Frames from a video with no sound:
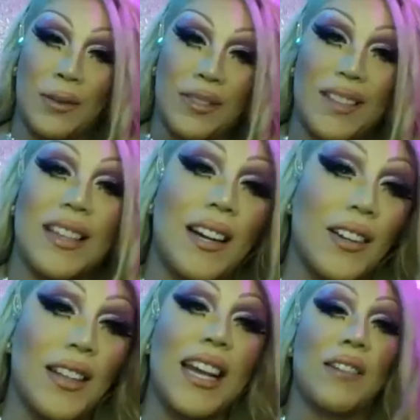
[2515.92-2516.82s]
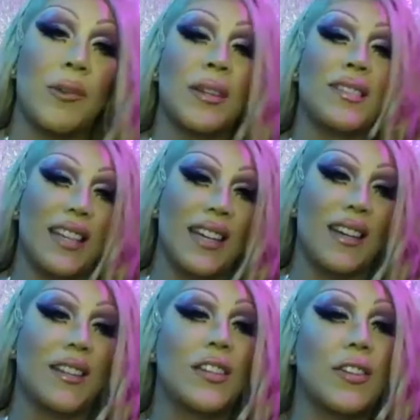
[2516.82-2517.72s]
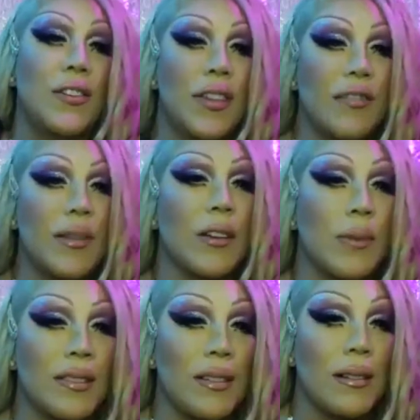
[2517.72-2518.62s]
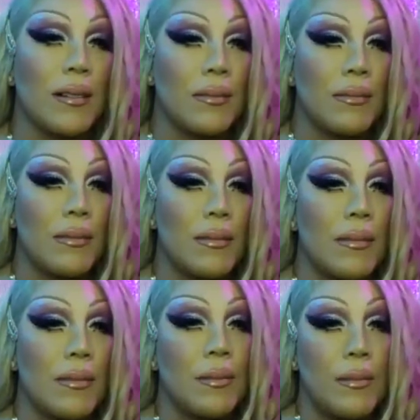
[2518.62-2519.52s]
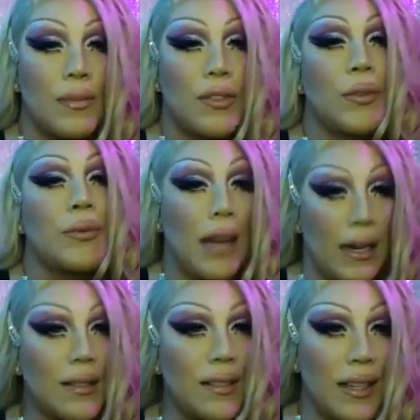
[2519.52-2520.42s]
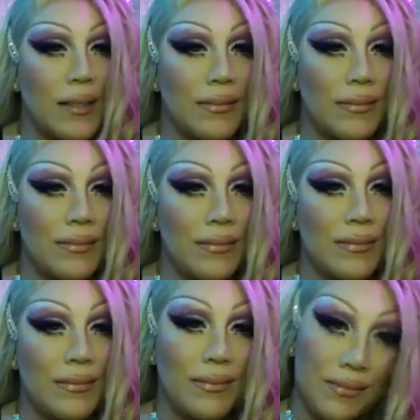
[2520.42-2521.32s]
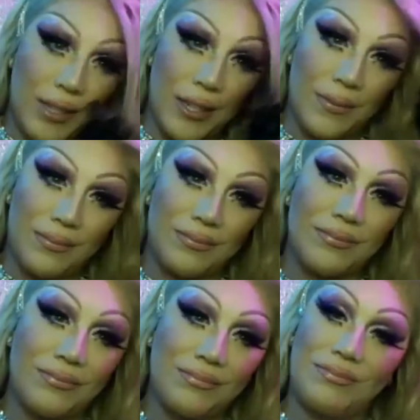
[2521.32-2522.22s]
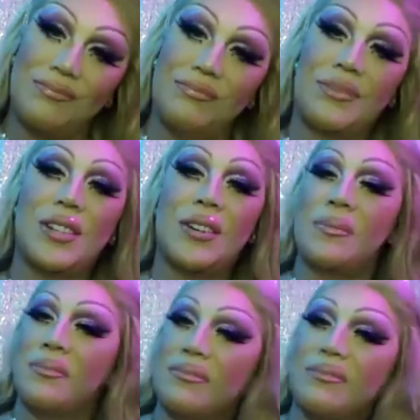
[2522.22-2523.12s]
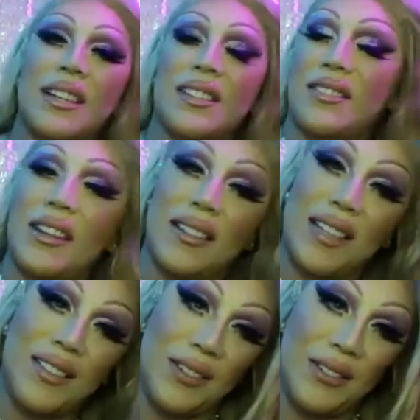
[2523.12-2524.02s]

say, I'll let everyone see it until you give me a reason for you not to see it. You know? So that's how I do